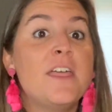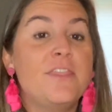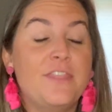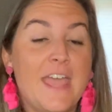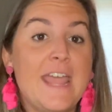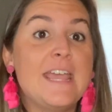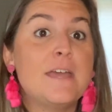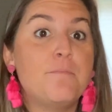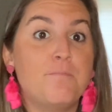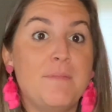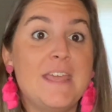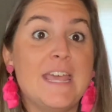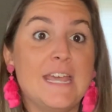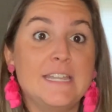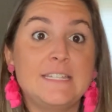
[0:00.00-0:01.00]
They
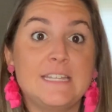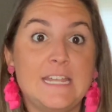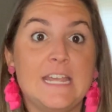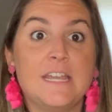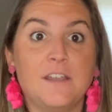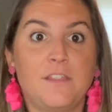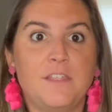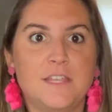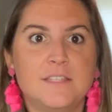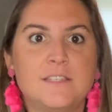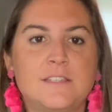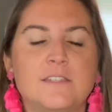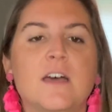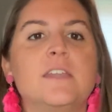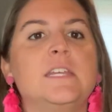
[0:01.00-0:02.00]
admit in this
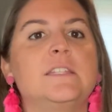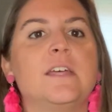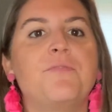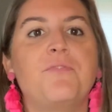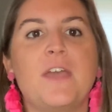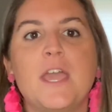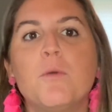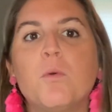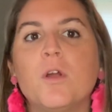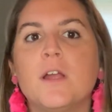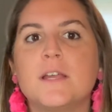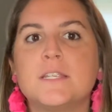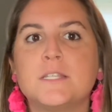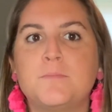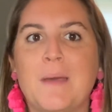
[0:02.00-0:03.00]
study that they were
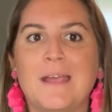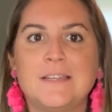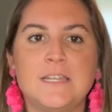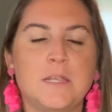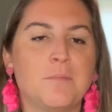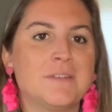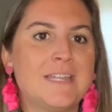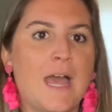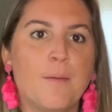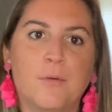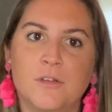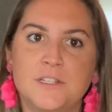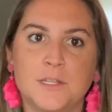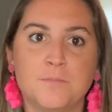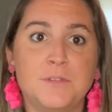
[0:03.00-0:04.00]
expecting
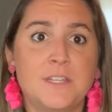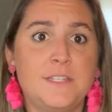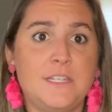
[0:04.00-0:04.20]
metabolism to